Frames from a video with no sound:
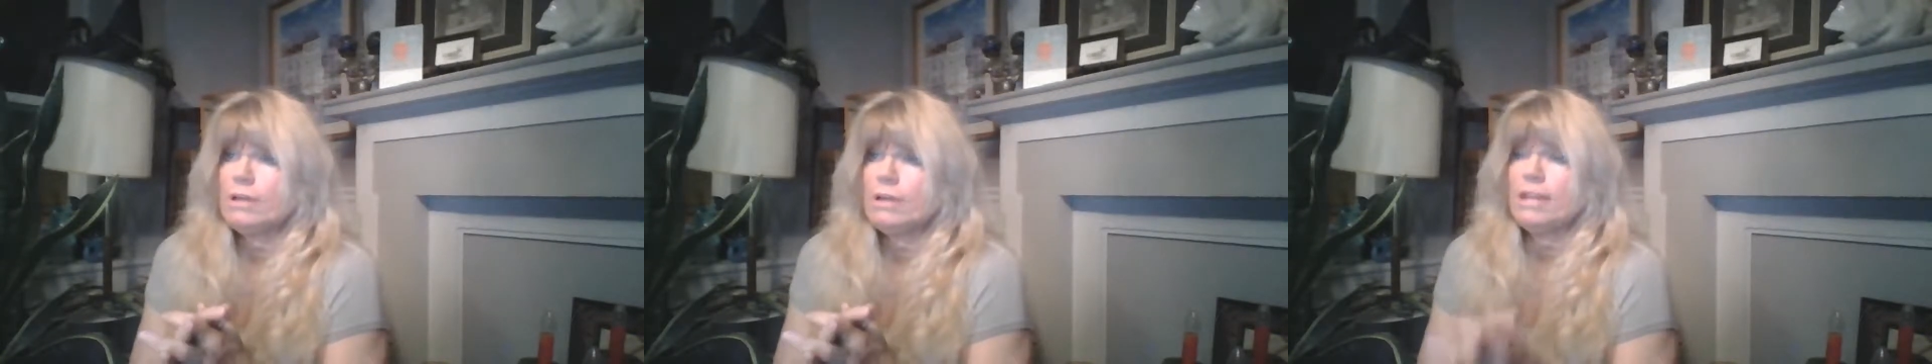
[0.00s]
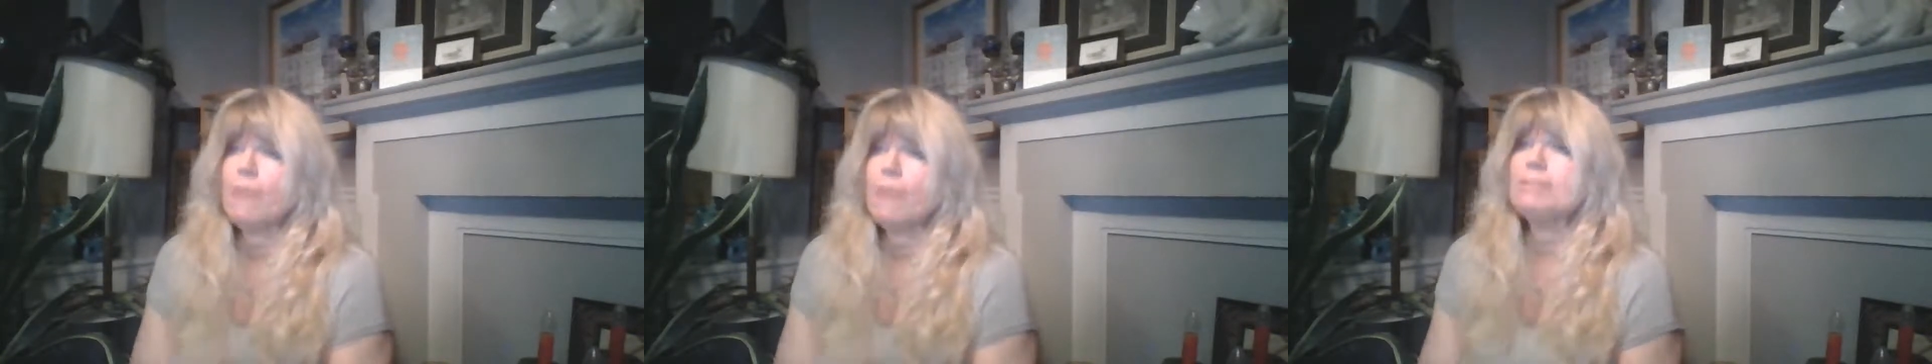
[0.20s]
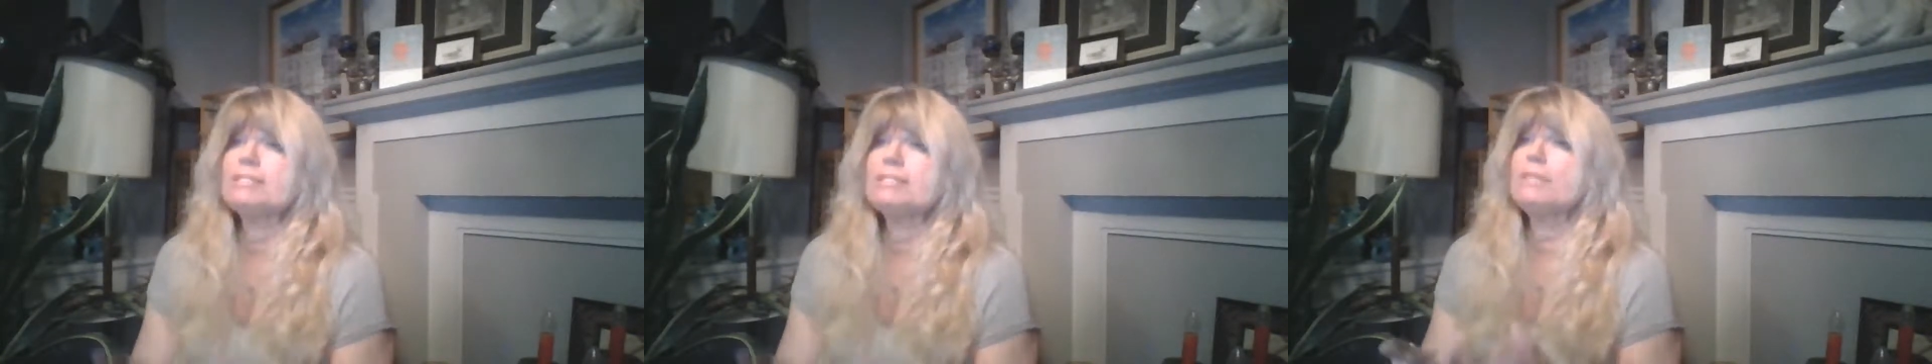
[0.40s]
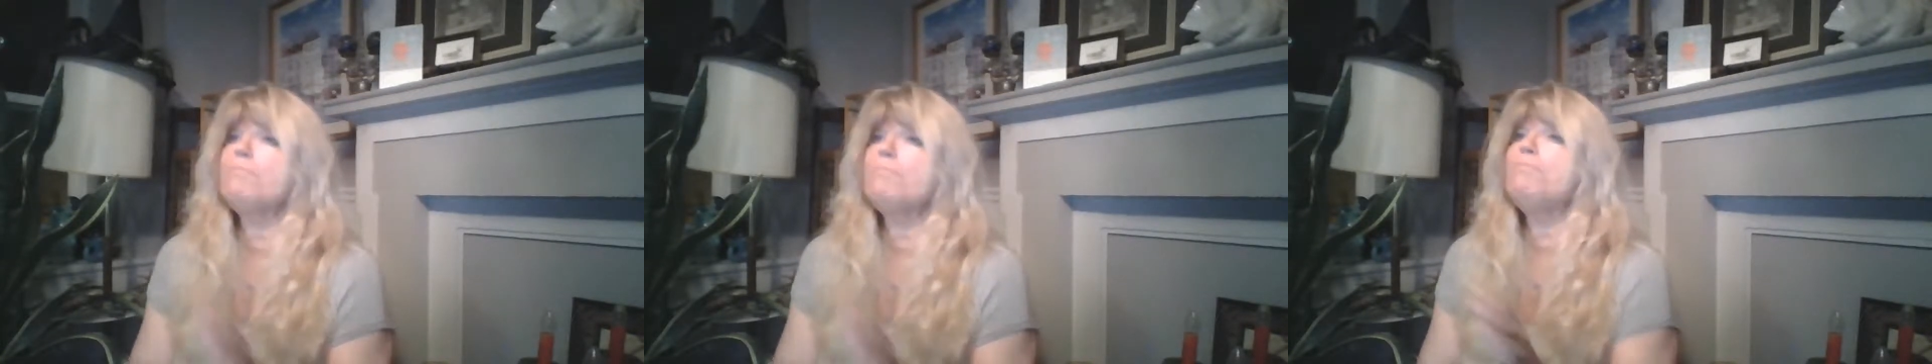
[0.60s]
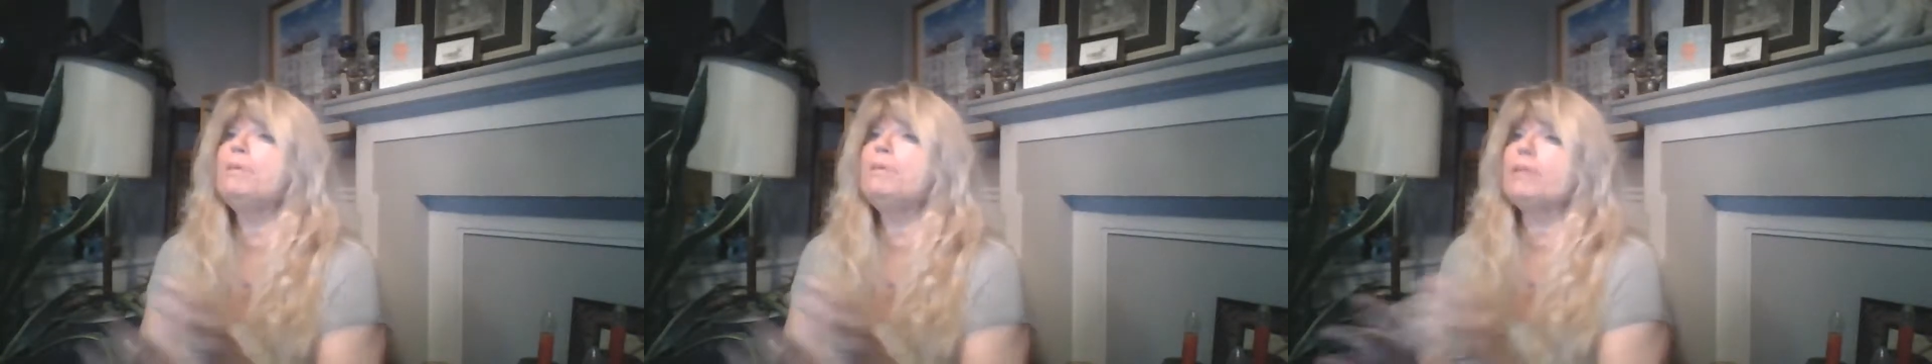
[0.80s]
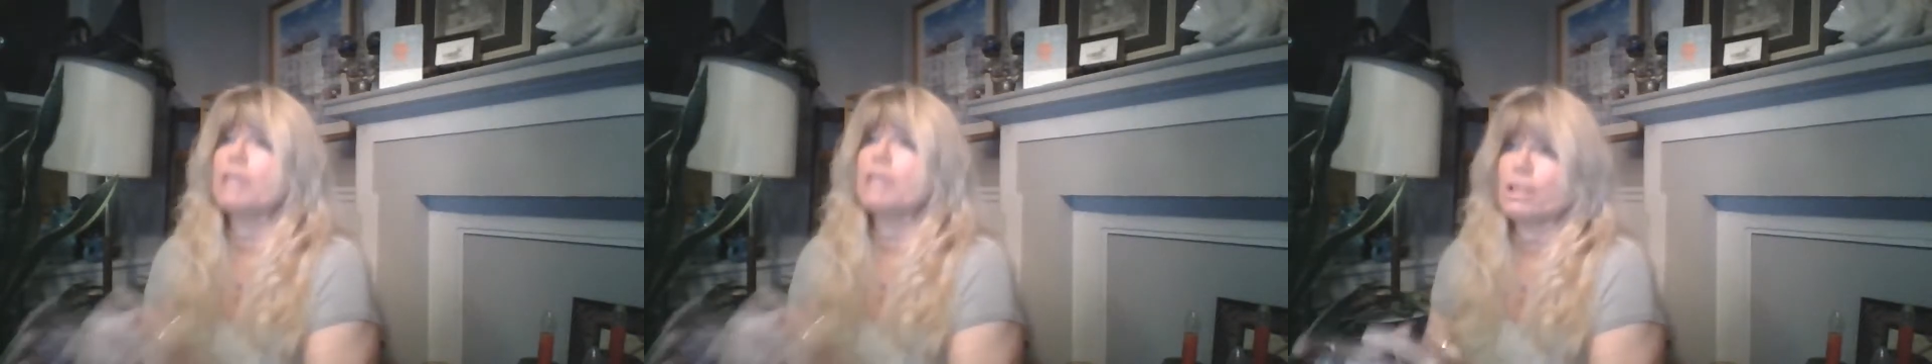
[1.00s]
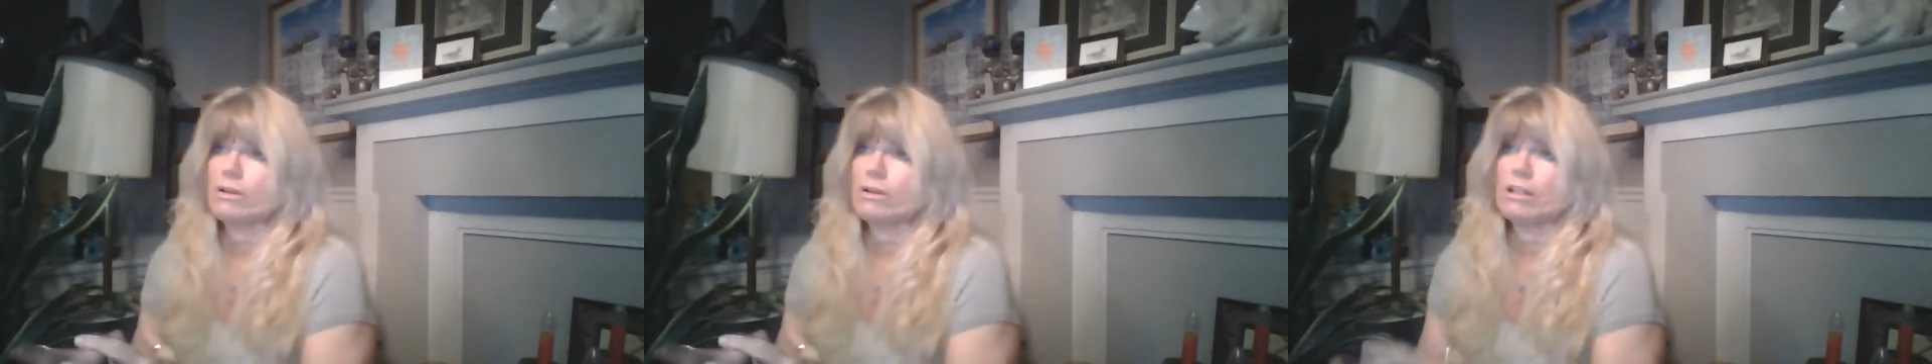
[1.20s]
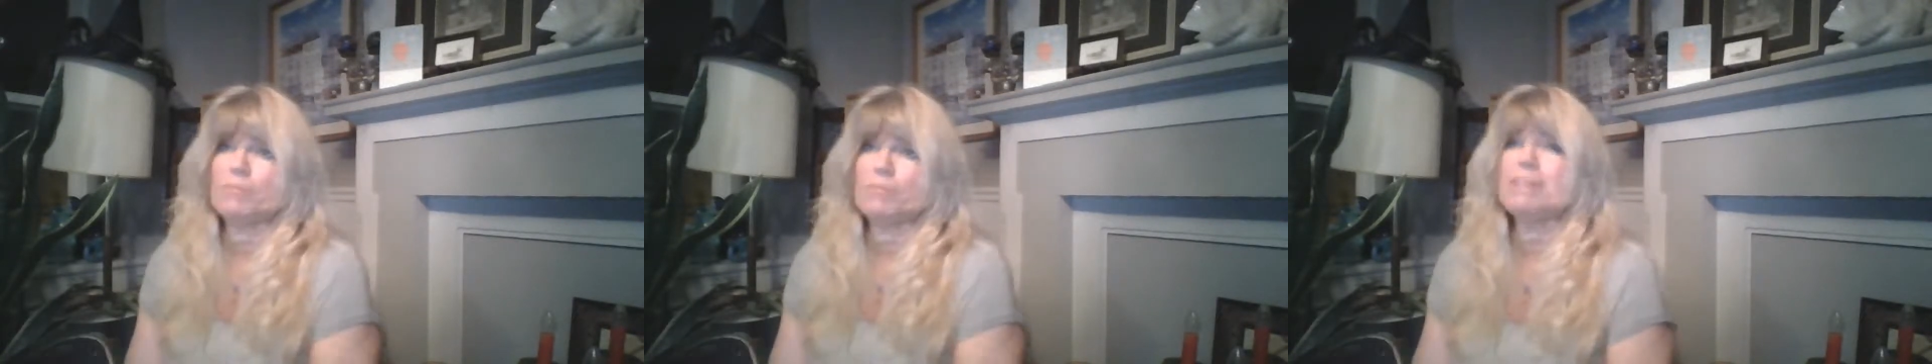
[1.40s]
Now it's the Billionaire
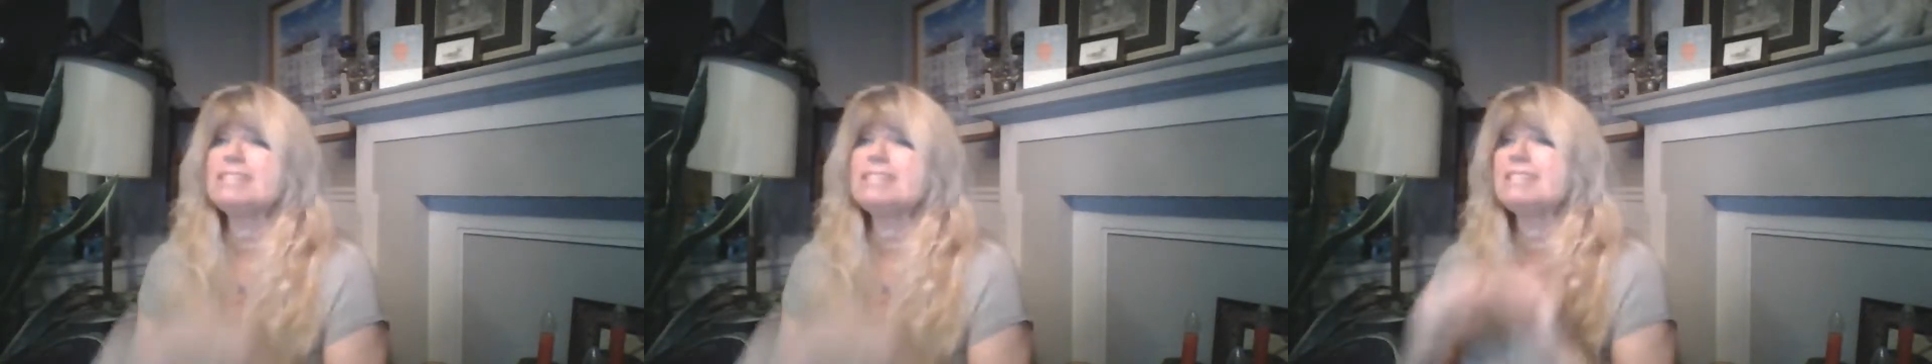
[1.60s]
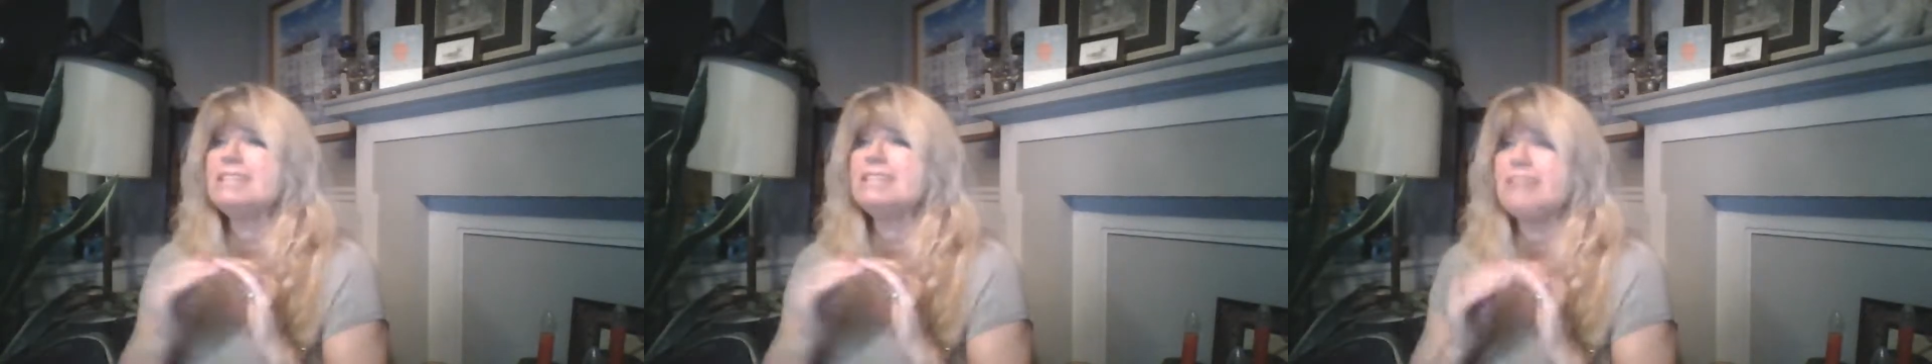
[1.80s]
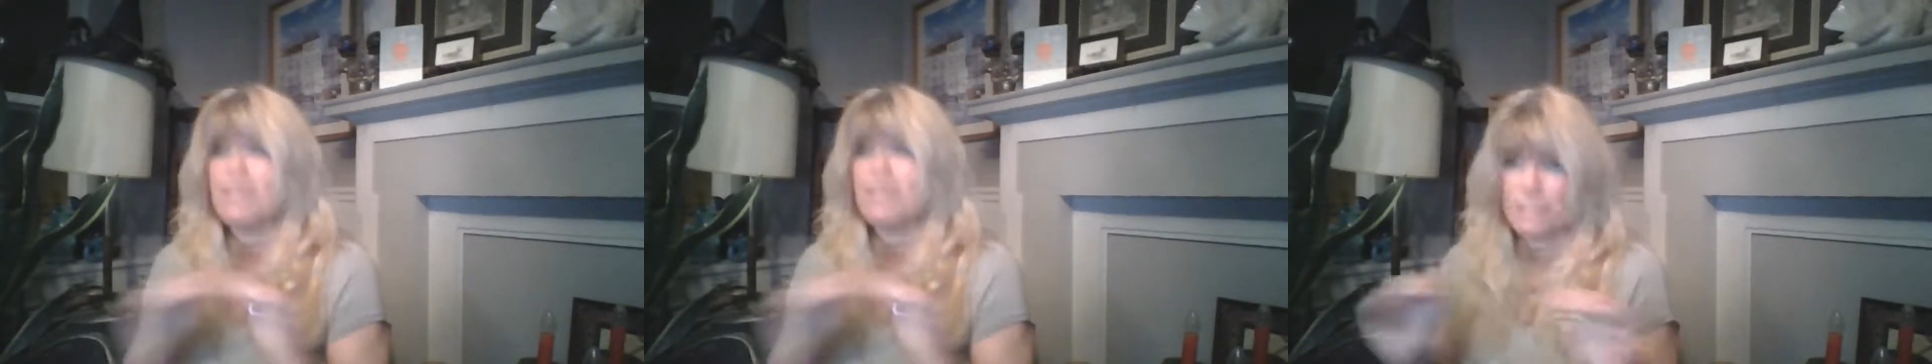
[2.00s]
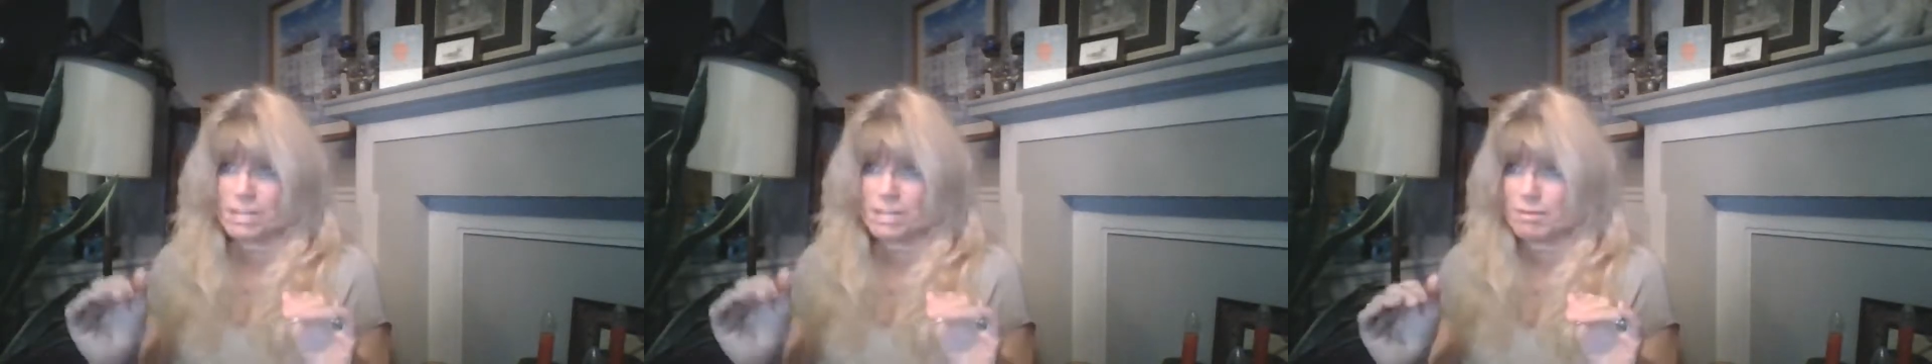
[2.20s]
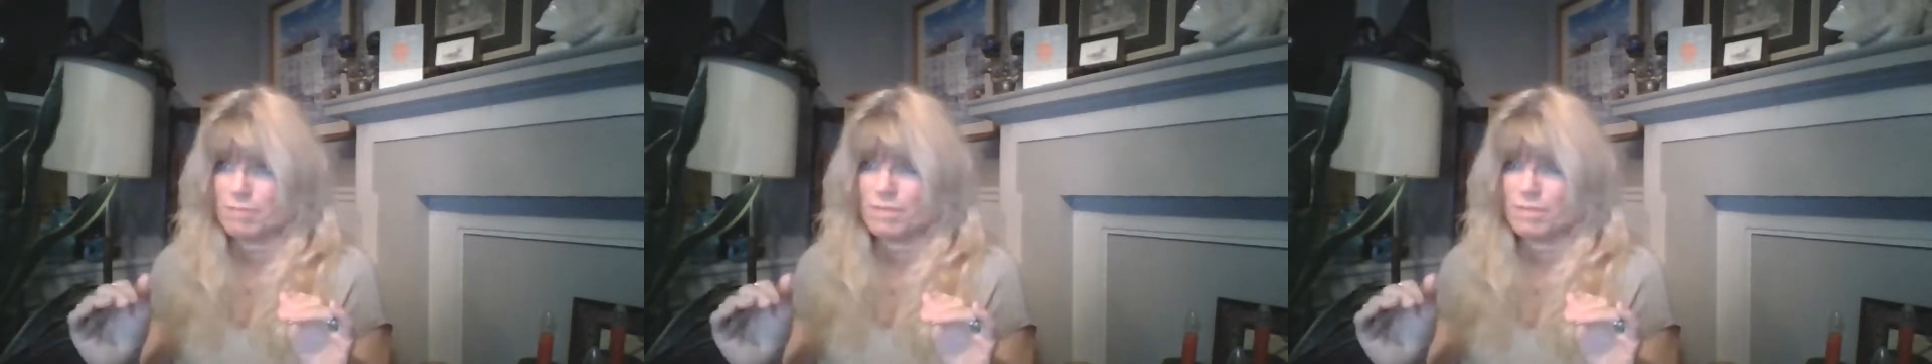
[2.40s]
Club. It is nothing to be a